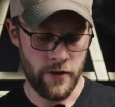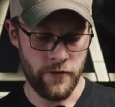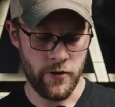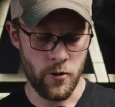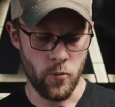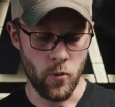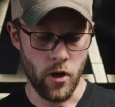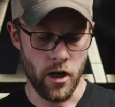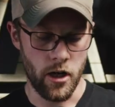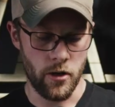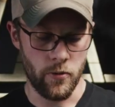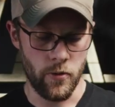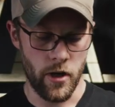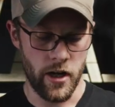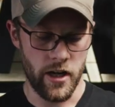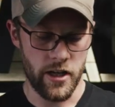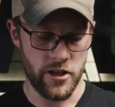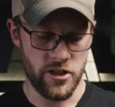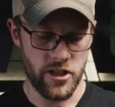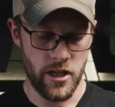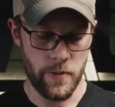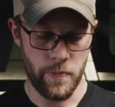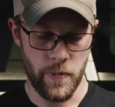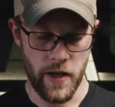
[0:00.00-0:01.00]
If you wanna run a
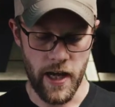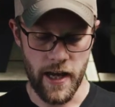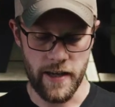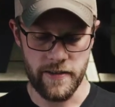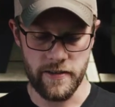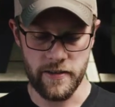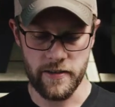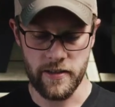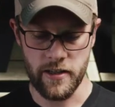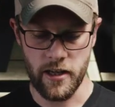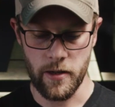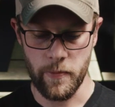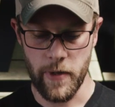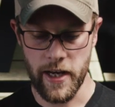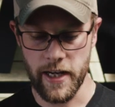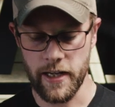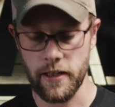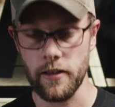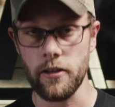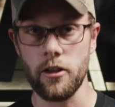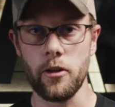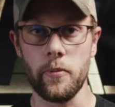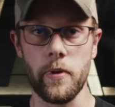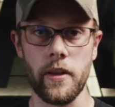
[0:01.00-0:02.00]
GPS, it's gonna make it
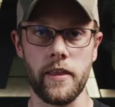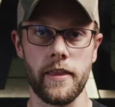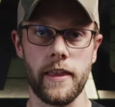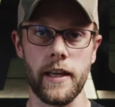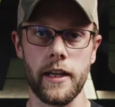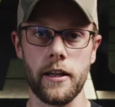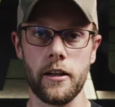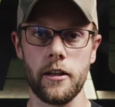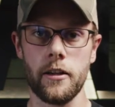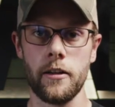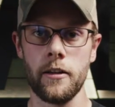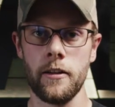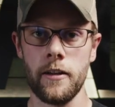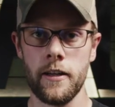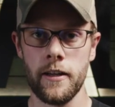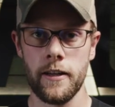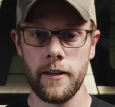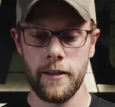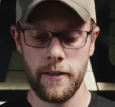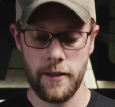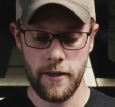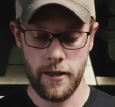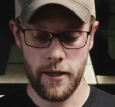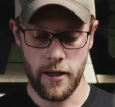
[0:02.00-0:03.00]
a little bit thicker,
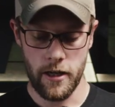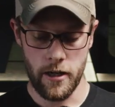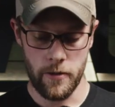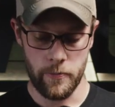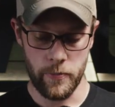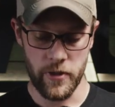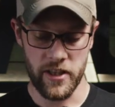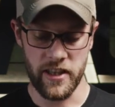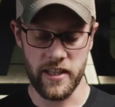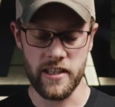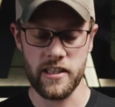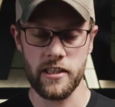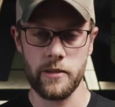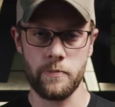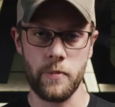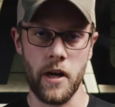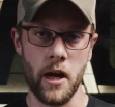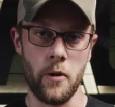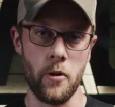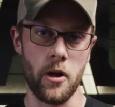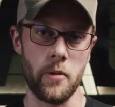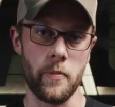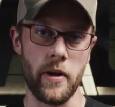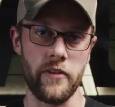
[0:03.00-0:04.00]
um, but this is
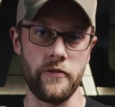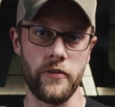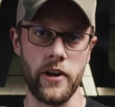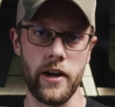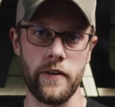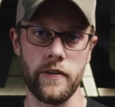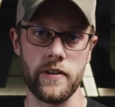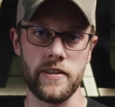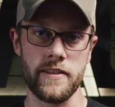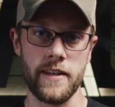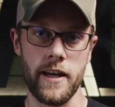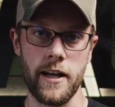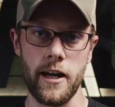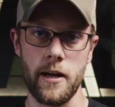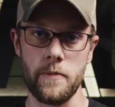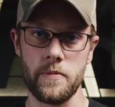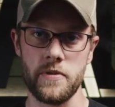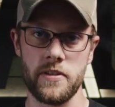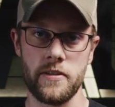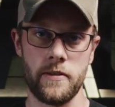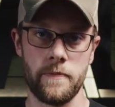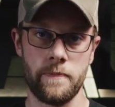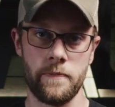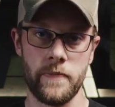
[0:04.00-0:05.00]
probably one of my favorite
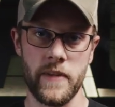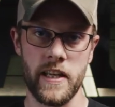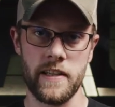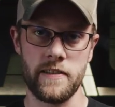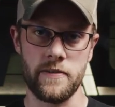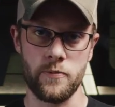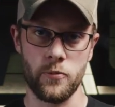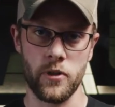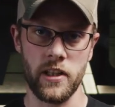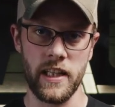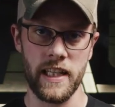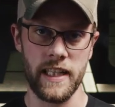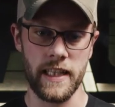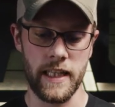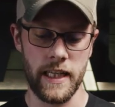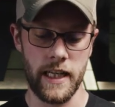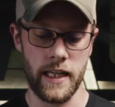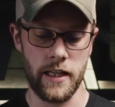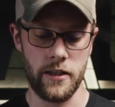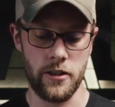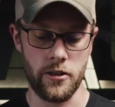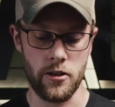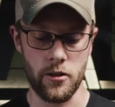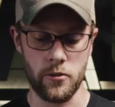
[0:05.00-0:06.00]
setups it's really
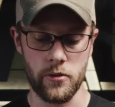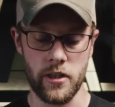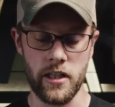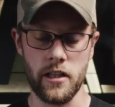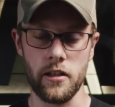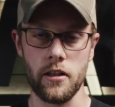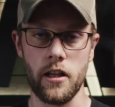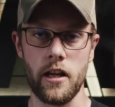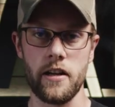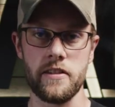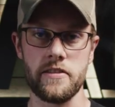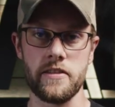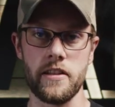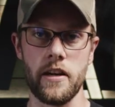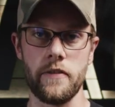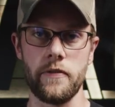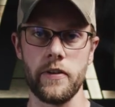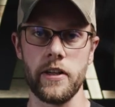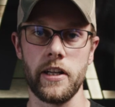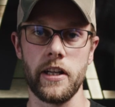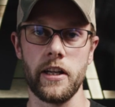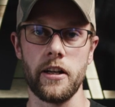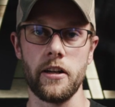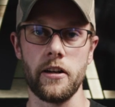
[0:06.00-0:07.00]
lean, you don't need a lot of
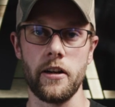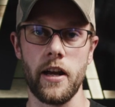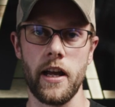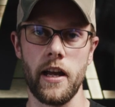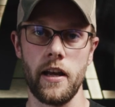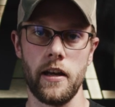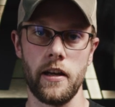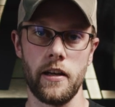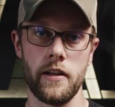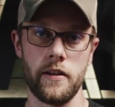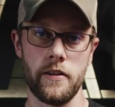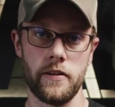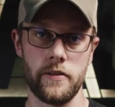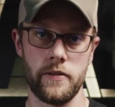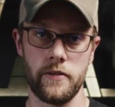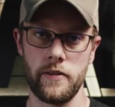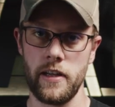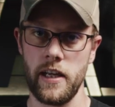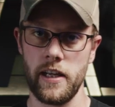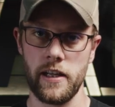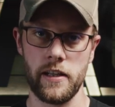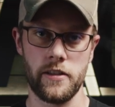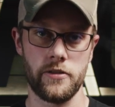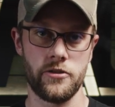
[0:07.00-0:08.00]
stuff in here, and
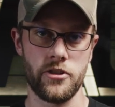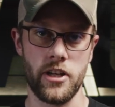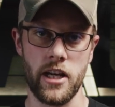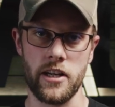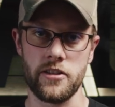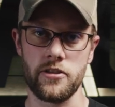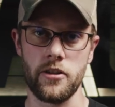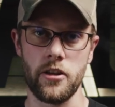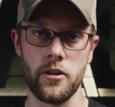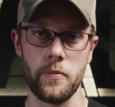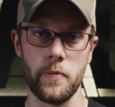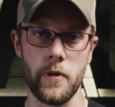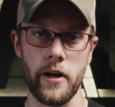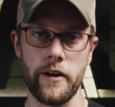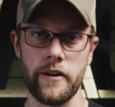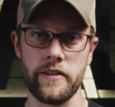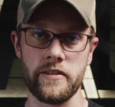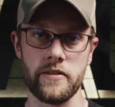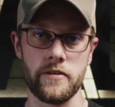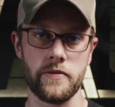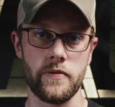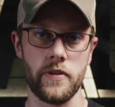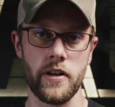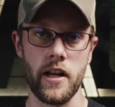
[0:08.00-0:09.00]
it checks all the
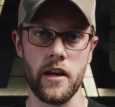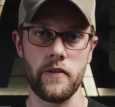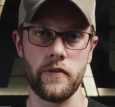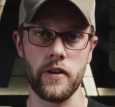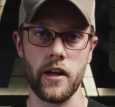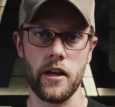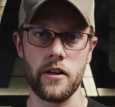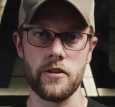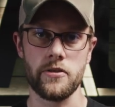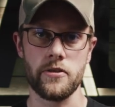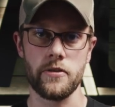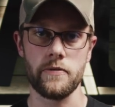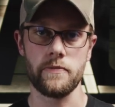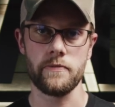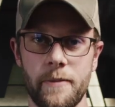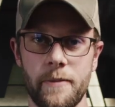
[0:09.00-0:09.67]
boxes for navigation.